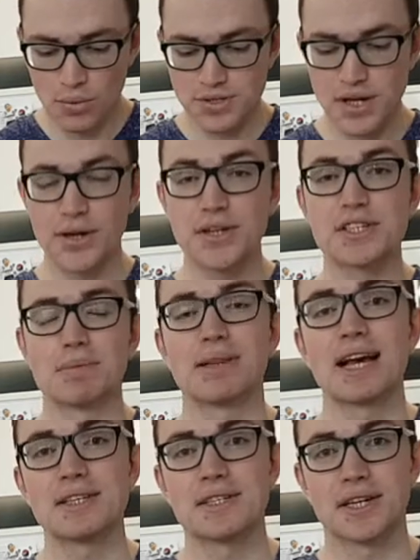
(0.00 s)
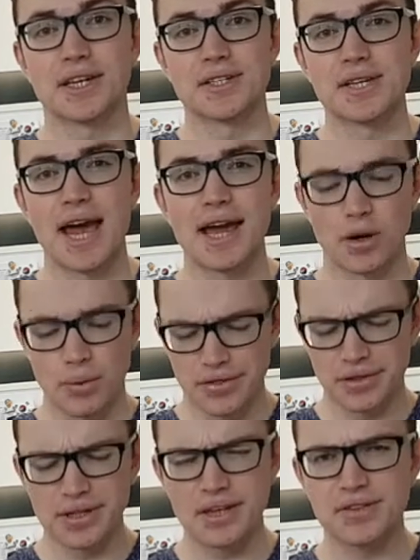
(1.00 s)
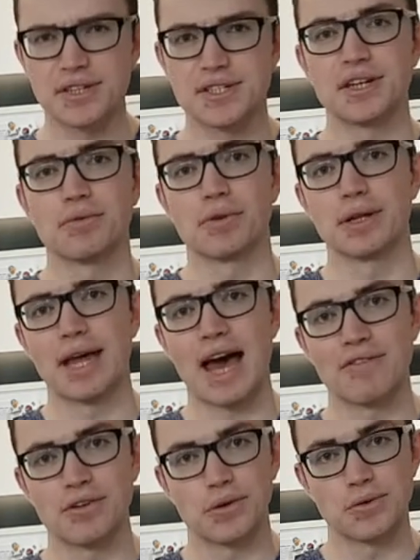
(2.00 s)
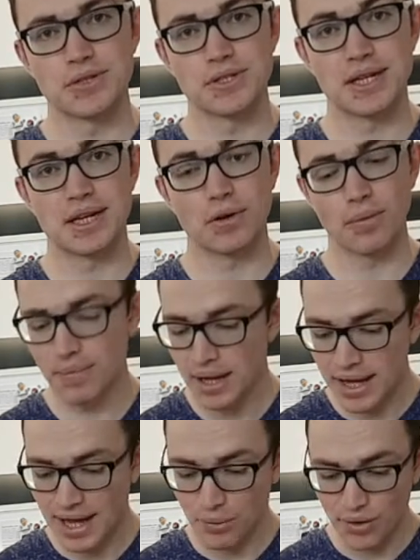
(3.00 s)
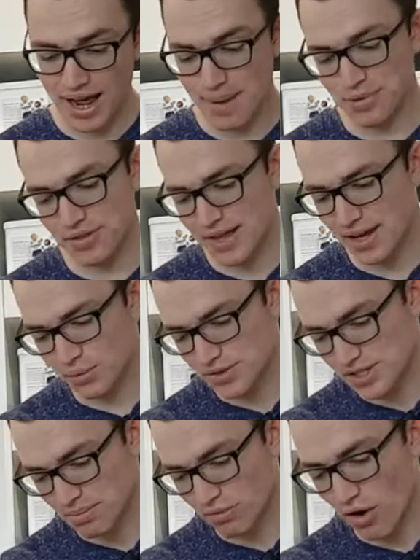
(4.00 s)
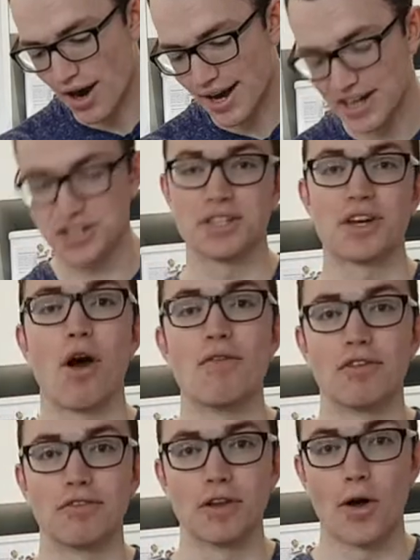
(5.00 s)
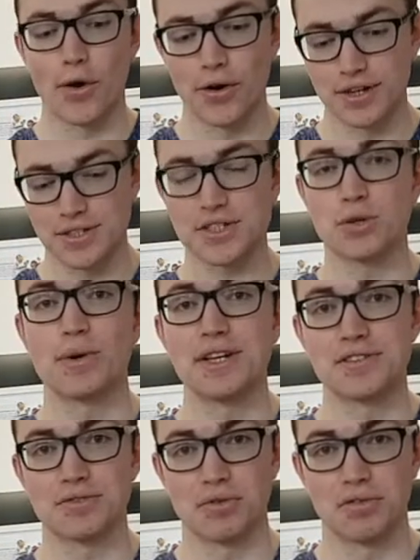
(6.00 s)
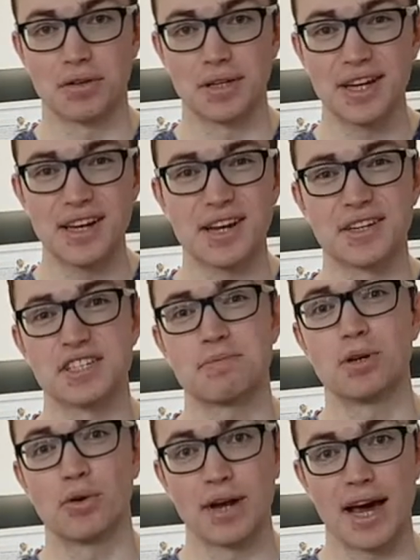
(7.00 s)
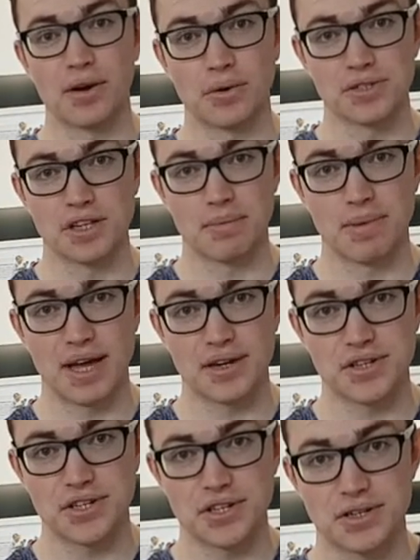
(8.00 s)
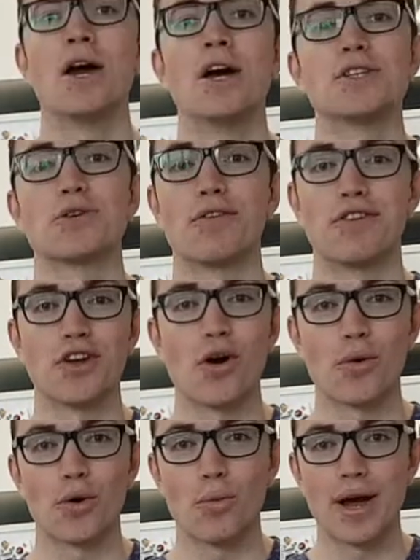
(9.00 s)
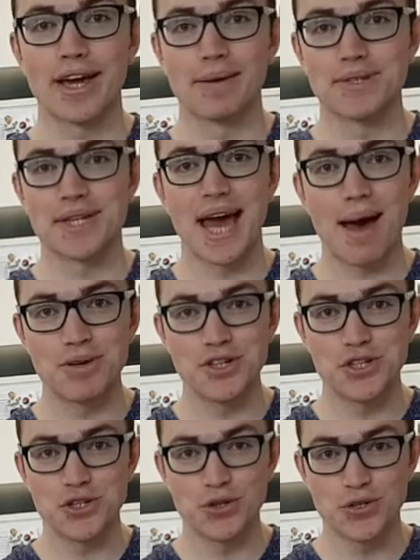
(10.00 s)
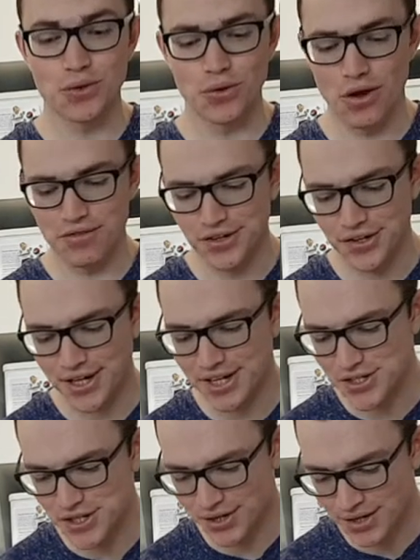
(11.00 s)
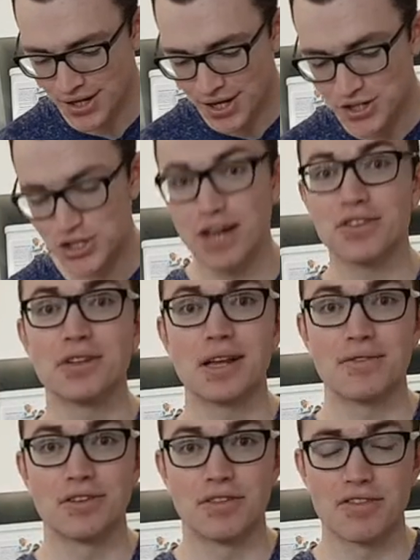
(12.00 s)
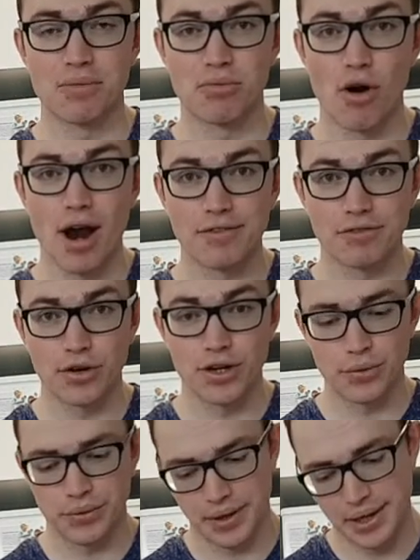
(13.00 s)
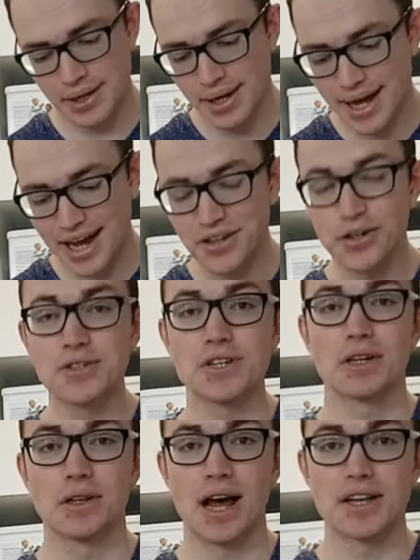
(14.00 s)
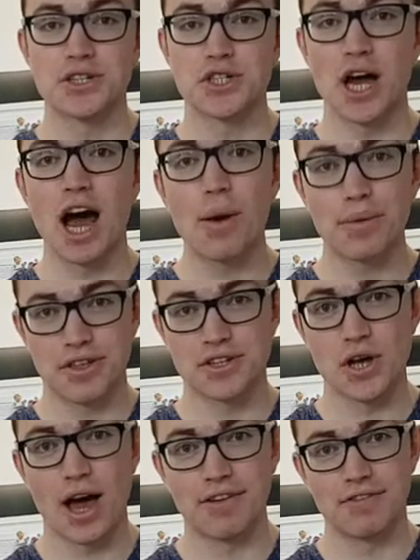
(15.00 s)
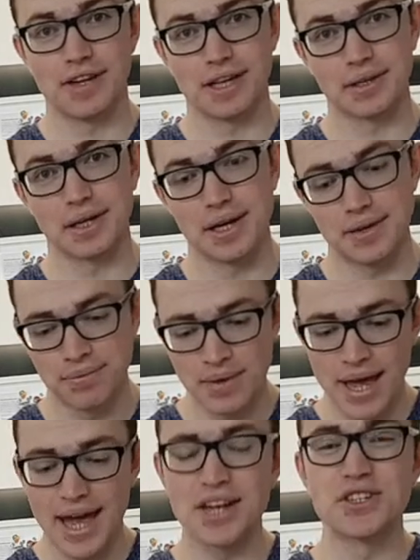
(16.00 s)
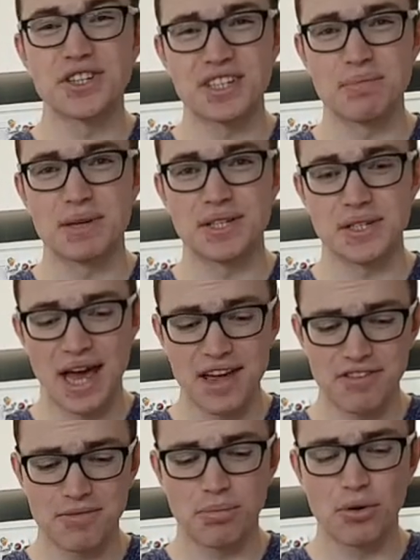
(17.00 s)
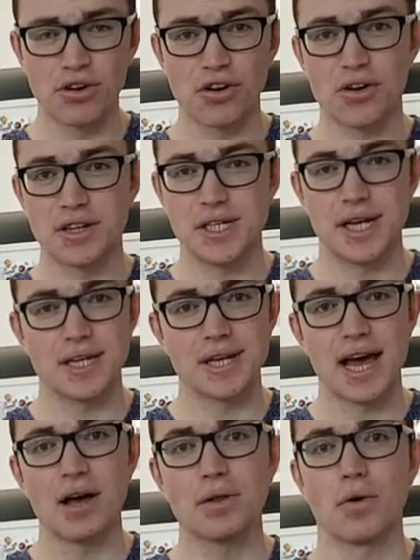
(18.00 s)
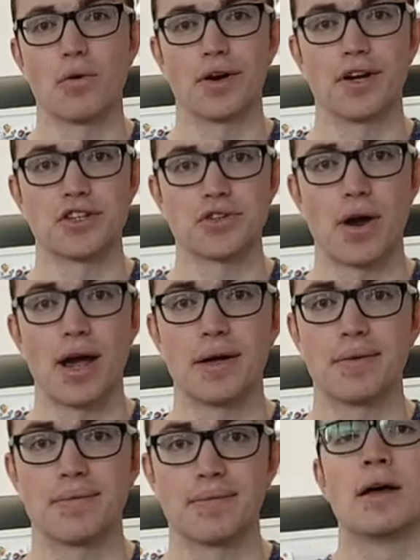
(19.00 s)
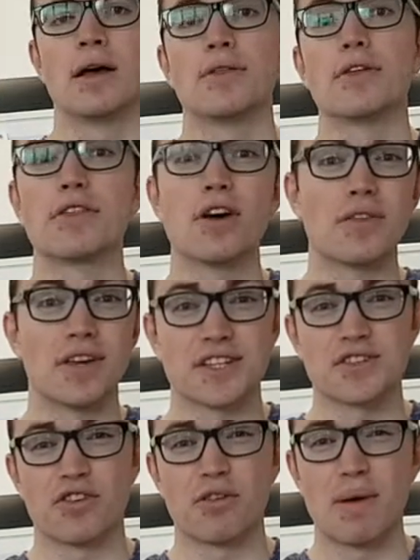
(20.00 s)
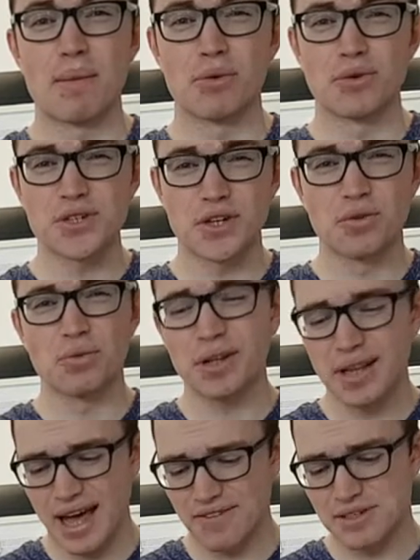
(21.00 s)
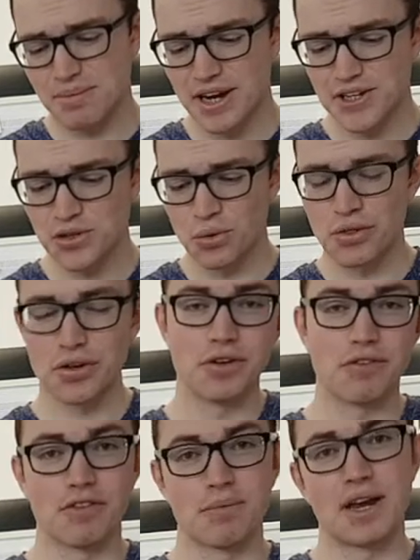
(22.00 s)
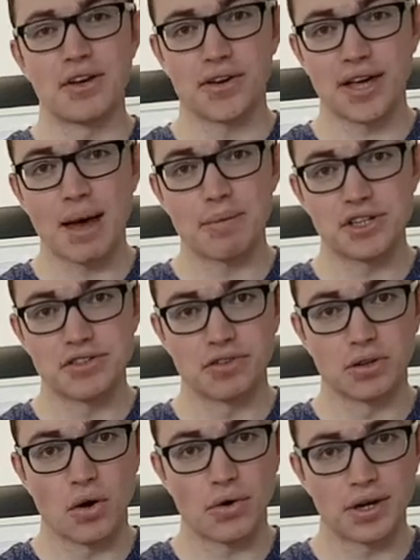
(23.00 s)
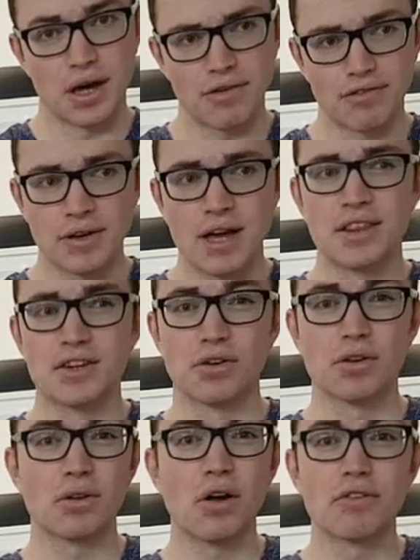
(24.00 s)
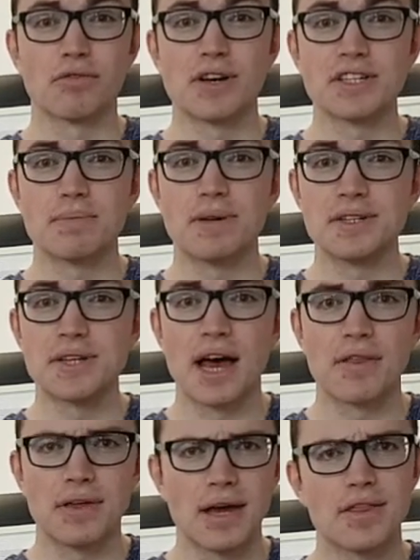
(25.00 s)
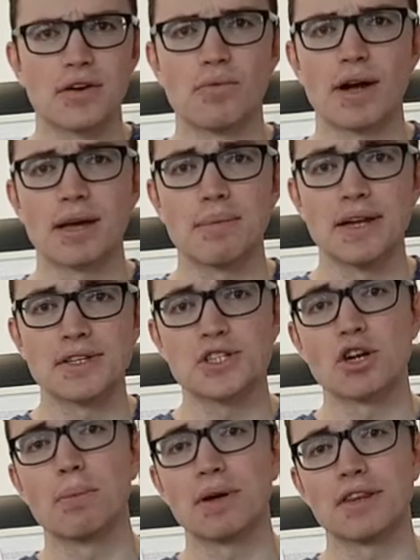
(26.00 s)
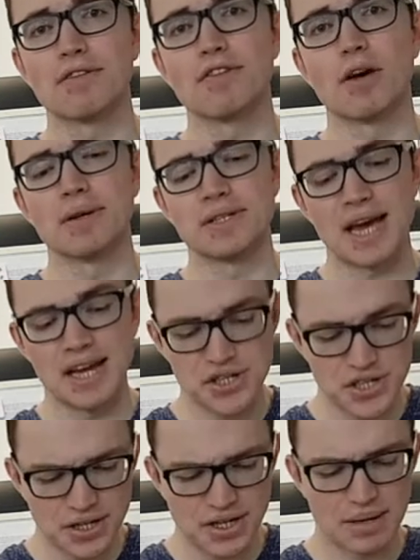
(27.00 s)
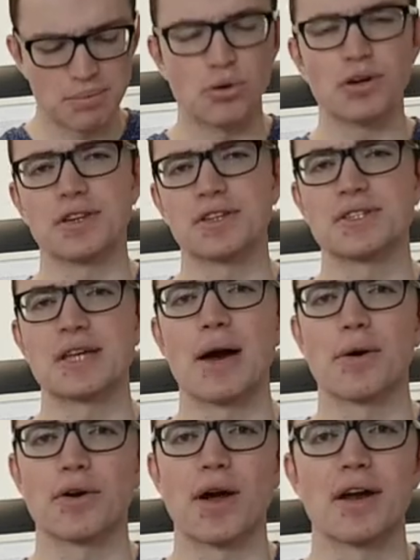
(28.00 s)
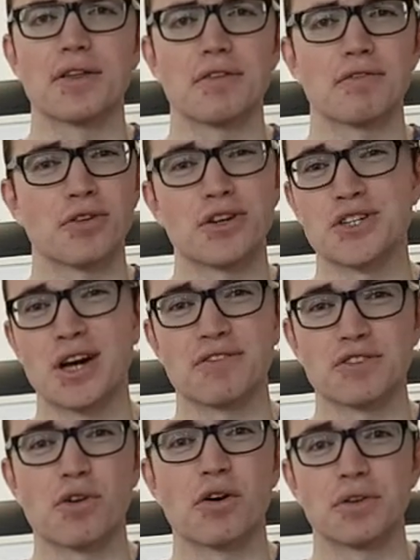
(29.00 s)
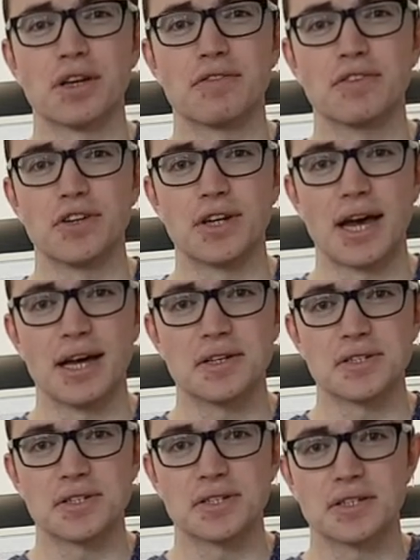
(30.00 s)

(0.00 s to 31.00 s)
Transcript: was I used a plastic container with a lid that didn't really have a good seal. And what happened then was the brine actually overflowed and squeezed through the lid and it spilled out onto the bench. So if you don't want to wake up to cabbage juice all over your kitchen, check the level of the brine frequently and use a glass jar with a tight fitting lid. And just to be safe, put it on a tea towel or in a tray. The third thing to remember is that you really have to make sure that you ferment your cabbage for long enough. There are a lot of recipes out there that recommend stopping the fermentation and putting the sauerkraut in the fridge after only a few days.